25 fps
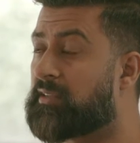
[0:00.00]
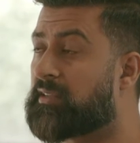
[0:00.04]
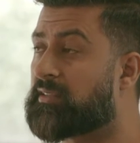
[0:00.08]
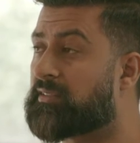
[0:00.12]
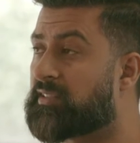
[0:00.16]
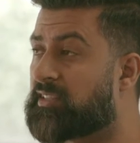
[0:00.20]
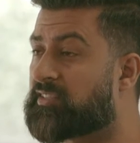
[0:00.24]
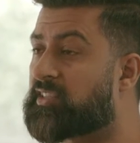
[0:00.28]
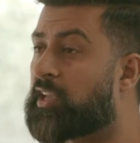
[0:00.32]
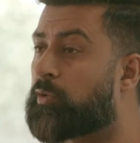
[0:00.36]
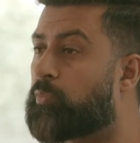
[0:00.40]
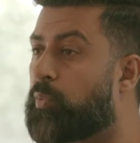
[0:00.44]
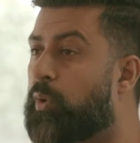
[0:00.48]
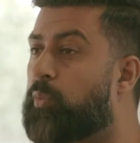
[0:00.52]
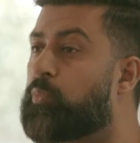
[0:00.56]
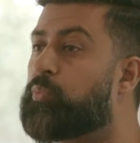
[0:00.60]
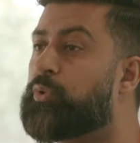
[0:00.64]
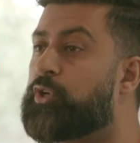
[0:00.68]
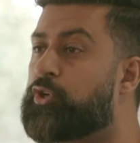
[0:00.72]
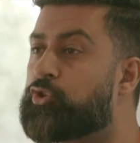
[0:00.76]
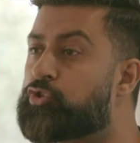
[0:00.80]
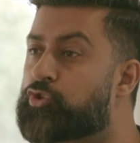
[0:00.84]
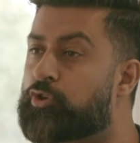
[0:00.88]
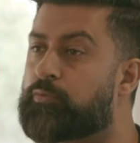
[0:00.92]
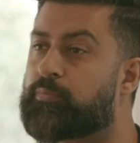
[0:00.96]
They said, well,
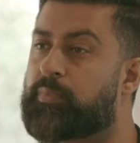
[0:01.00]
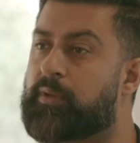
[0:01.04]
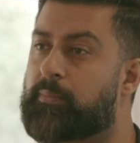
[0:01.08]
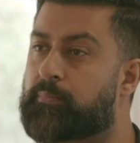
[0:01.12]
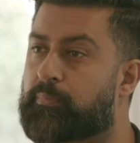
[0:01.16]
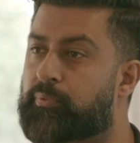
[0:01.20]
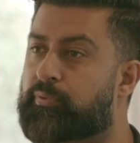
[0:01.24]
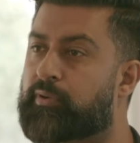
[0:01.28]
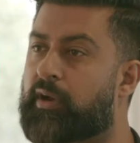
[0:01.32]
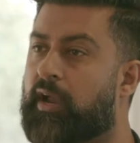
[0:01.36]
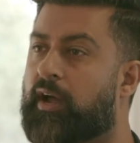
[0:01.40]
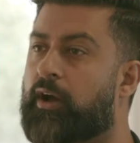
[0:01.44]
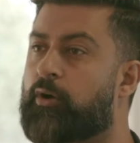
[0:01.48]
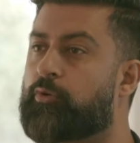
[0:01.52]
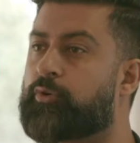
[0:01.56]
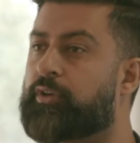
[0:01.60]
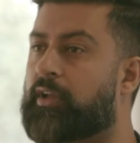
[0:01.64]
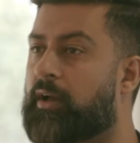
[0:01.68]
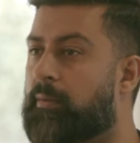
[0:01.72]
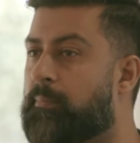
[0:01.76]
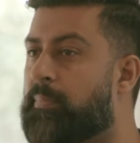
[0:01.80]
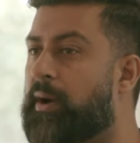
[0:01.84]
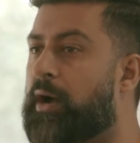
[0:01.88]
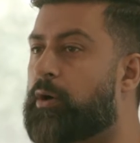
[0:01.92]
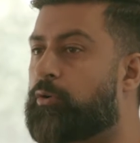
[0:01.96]
we should be proud
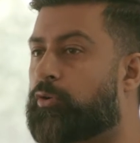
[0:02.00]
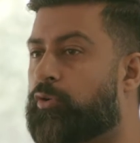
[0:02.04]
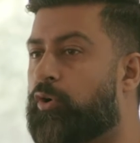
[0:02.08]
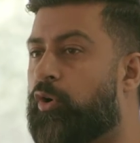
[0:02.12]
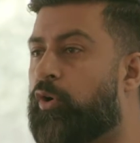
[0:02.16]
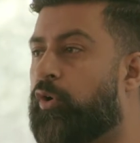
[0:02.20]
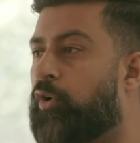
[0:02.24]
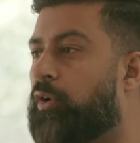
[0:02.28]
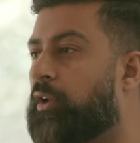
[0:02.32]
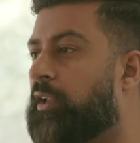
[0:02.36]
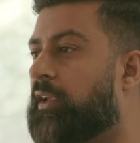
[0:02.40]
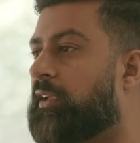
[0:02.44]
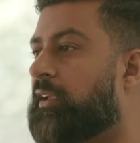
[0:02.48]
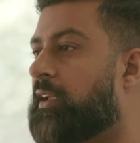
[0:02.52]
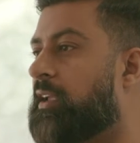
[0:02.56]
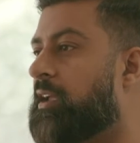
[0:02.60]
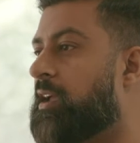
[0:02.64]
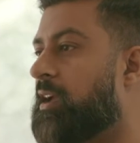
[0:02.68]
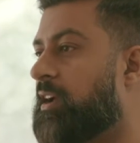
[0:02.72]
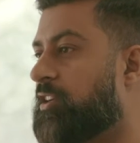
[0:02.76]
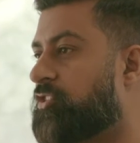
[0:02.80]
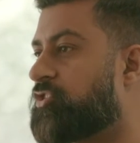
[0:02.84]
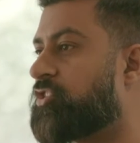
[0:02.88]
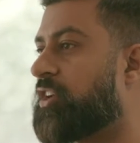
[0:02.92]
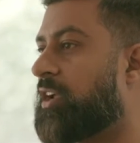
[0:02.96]
about calling it
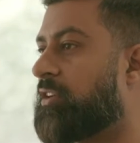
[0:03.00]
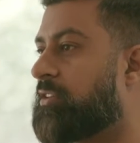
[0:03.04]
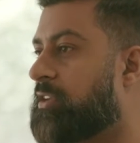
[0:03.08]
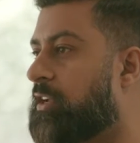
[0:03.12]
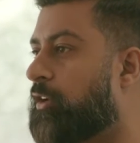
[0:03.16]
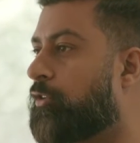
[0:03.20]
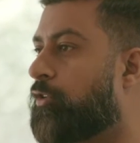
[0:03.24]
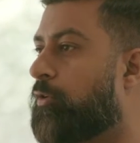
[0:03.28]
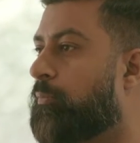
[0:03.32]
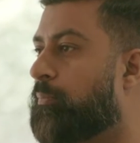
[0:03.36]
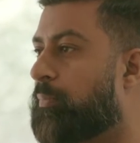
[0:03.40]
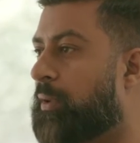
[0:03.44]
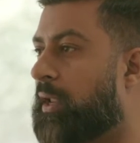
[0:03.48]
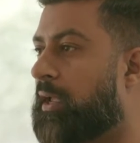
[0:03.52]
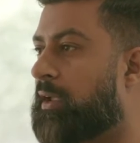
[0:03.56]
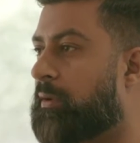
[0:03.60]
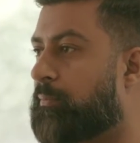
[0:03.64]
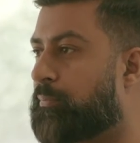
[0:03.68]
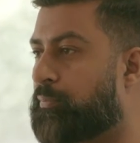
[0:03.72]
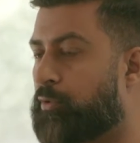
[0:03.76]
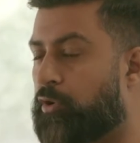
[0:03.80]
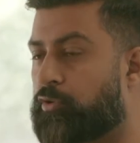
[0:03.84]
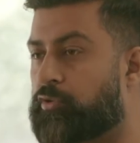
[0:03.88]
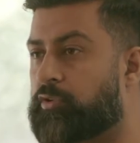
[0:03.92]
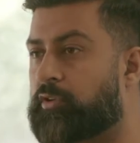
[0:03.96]
a Sharia compliant
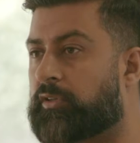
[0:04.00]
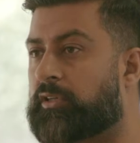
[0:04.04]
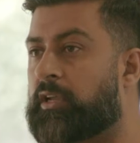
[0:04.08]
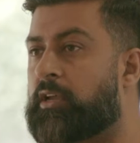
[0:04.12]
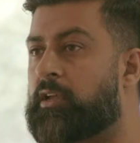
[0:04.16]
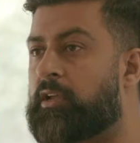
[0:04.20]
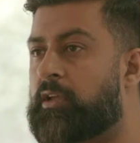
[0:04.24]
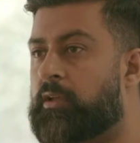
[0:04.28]
product,